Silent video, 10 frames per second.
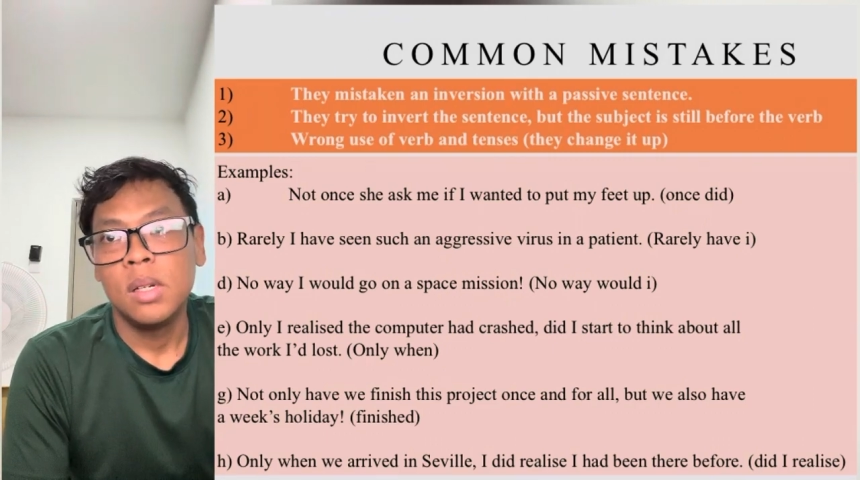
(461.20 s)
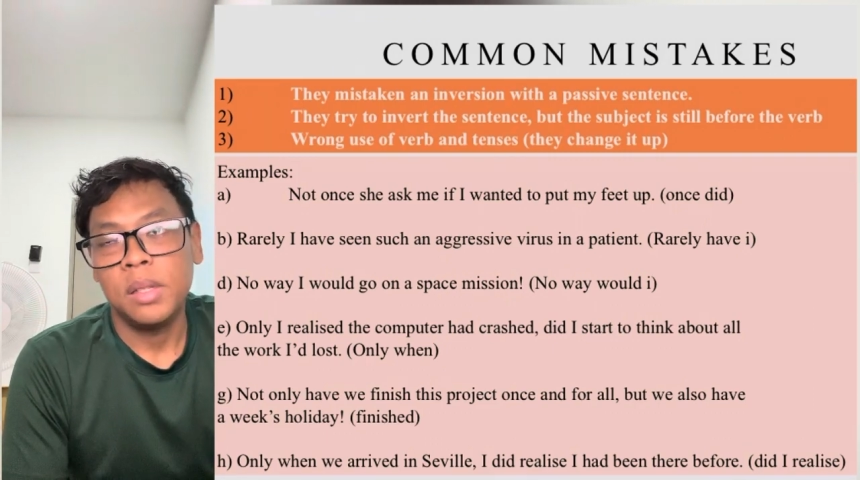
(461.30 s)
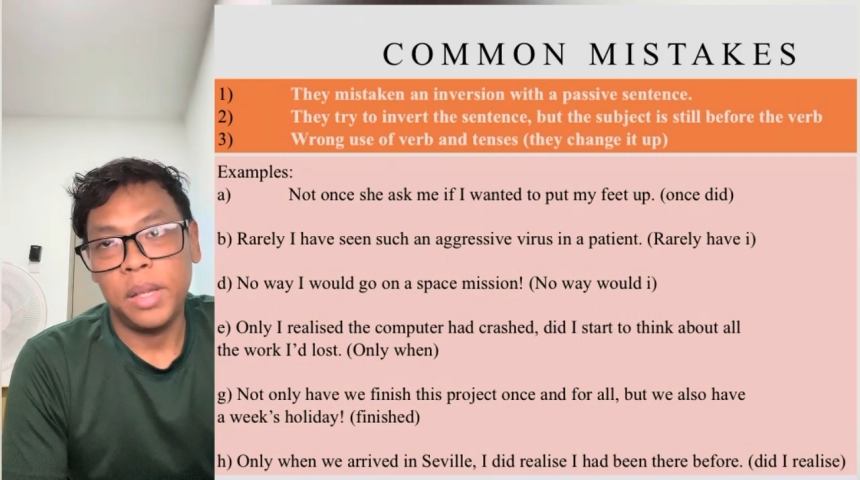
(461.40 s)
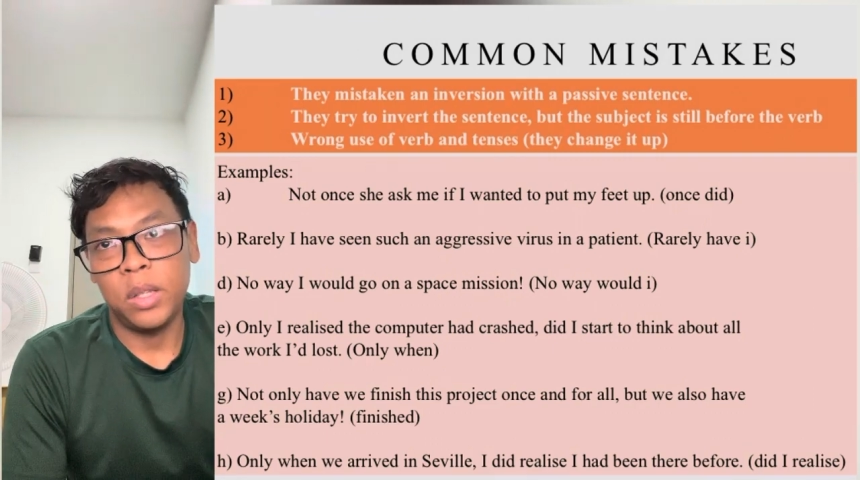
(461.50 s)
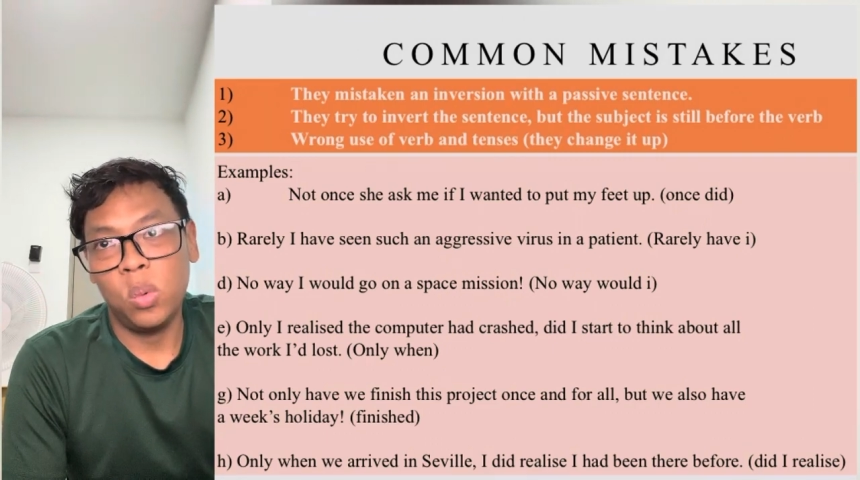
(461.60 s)

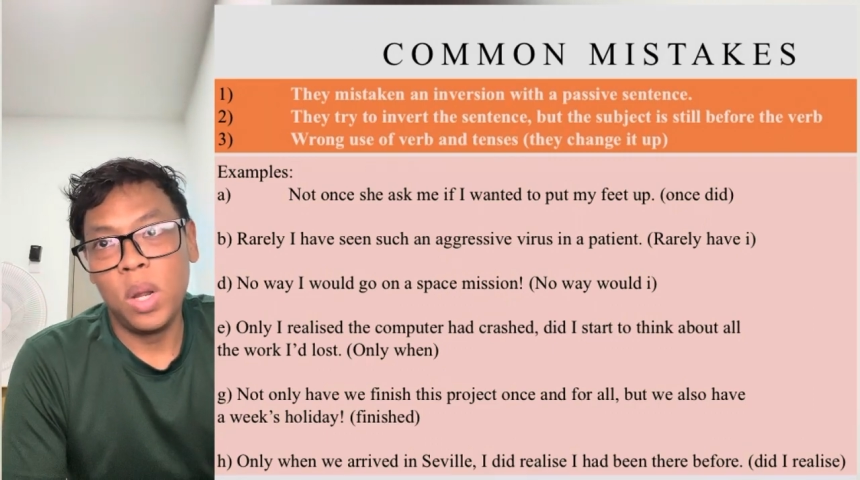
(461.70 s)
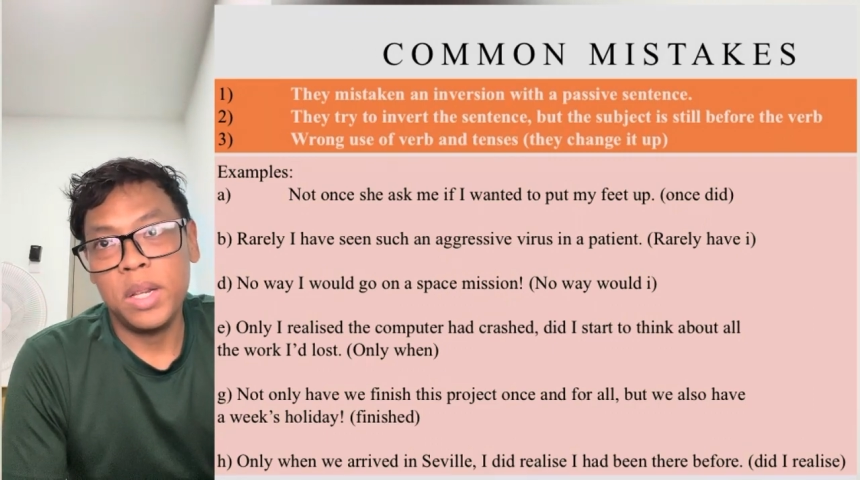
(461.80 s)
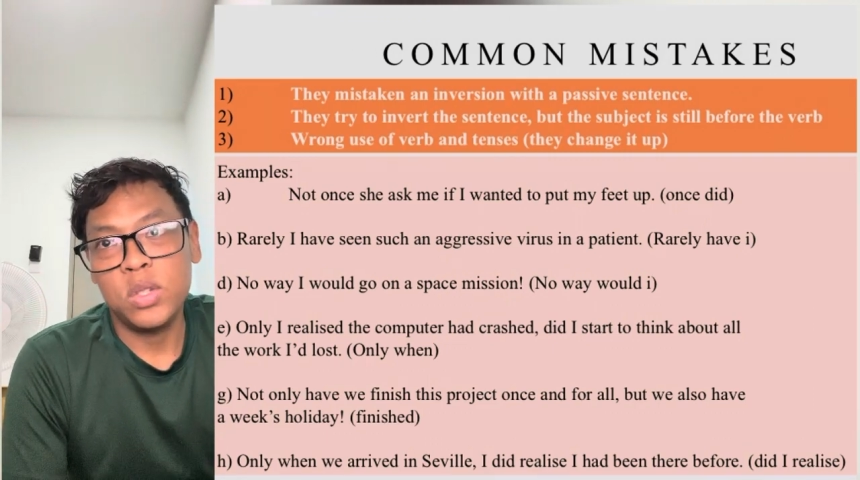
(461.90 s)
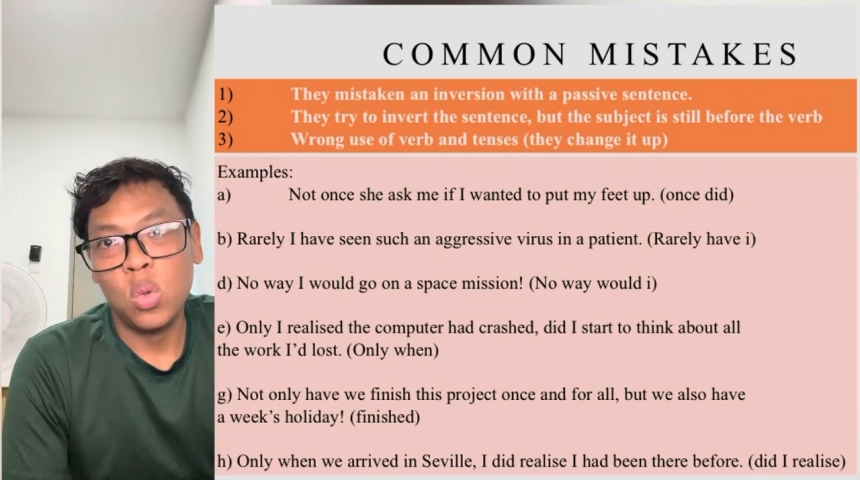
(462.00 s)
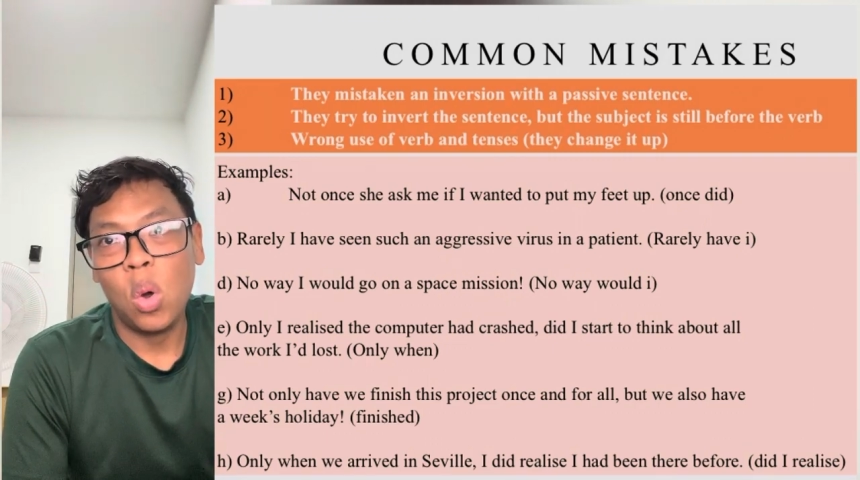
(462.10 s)
The other one
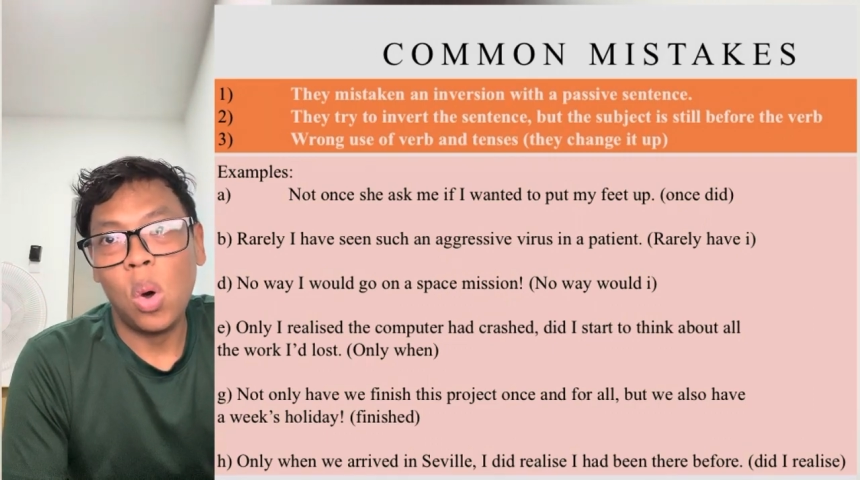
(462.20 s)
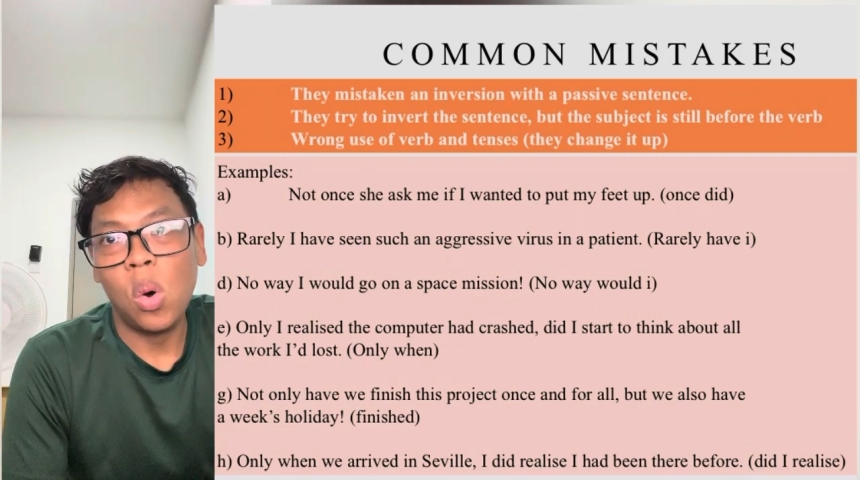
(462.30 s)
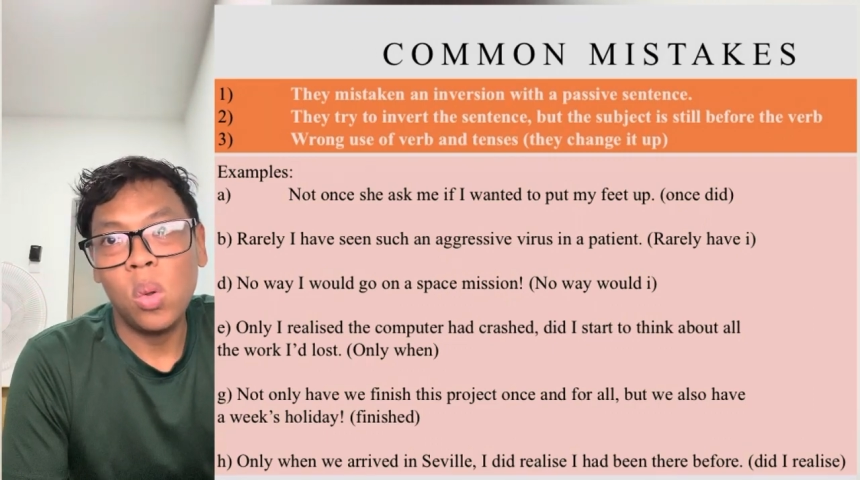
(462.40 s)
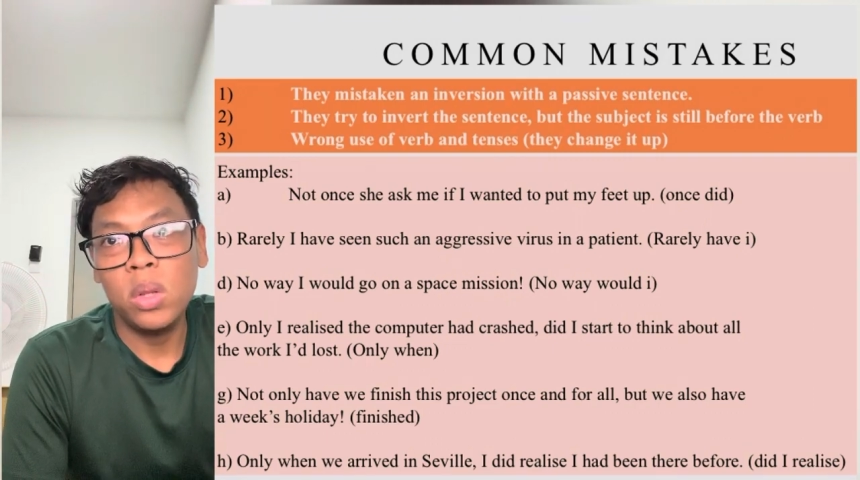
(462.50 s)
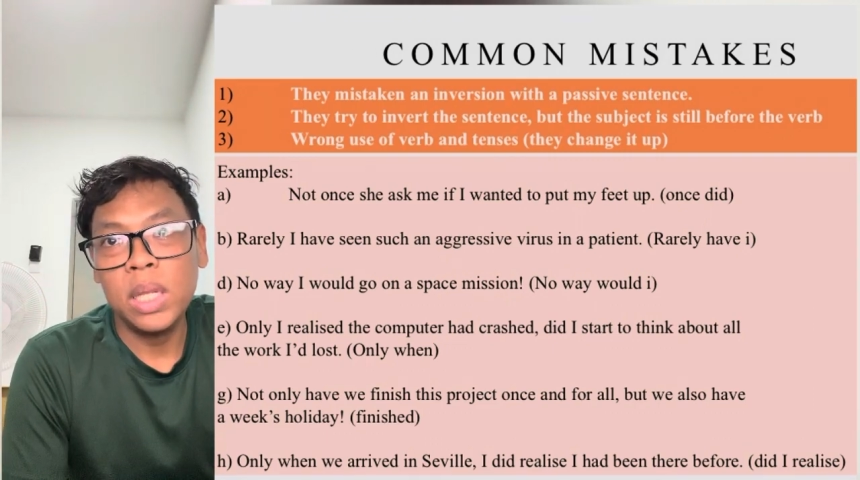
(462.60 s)
is
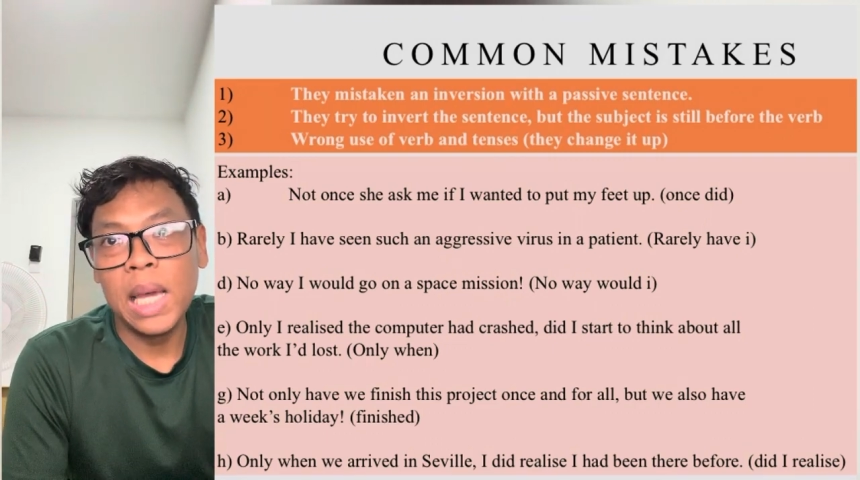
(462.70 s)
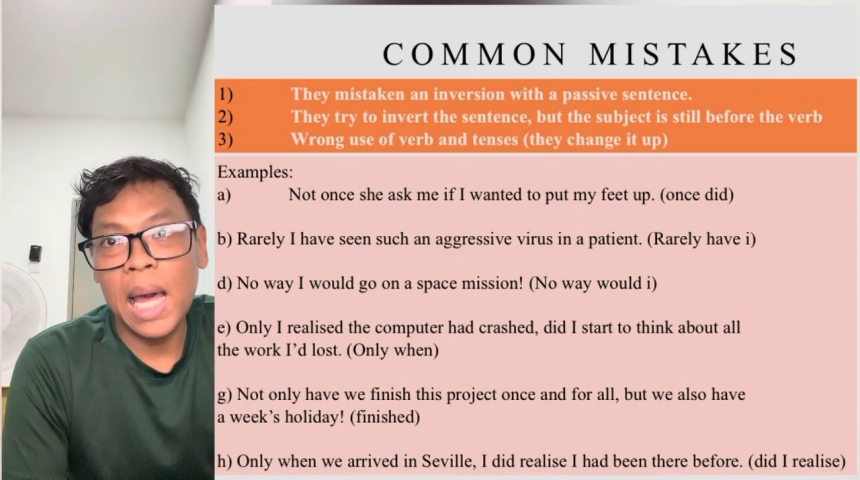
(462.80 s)
only